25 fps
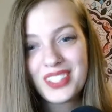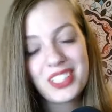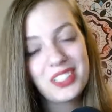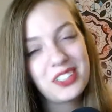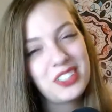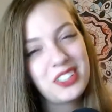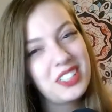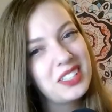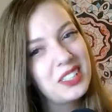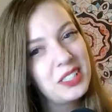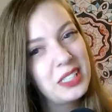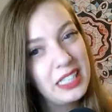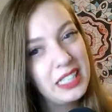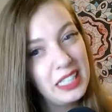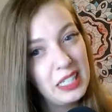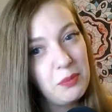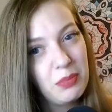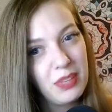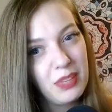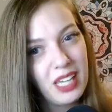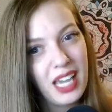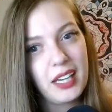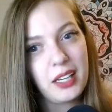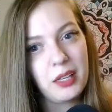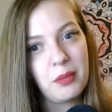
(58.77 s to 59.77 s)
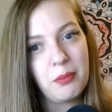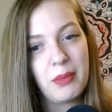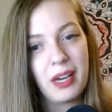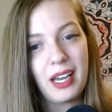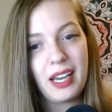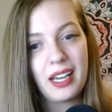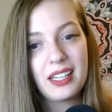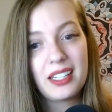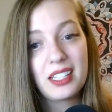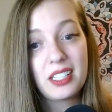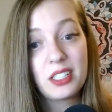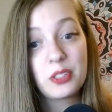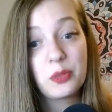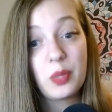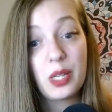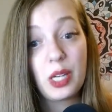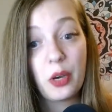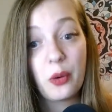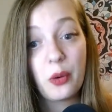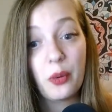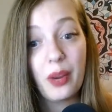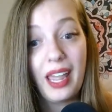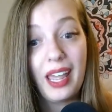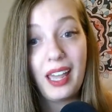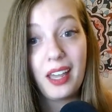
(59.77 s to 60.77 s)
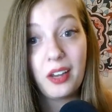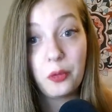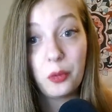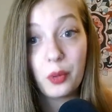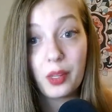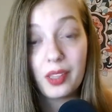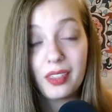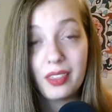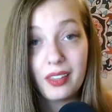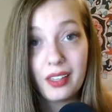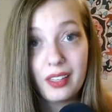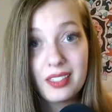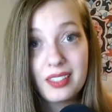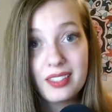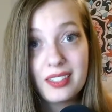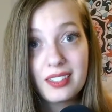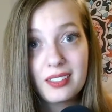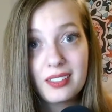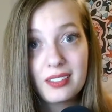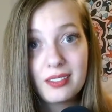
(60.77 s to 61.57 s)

just keep that in mind as we go ahead with this.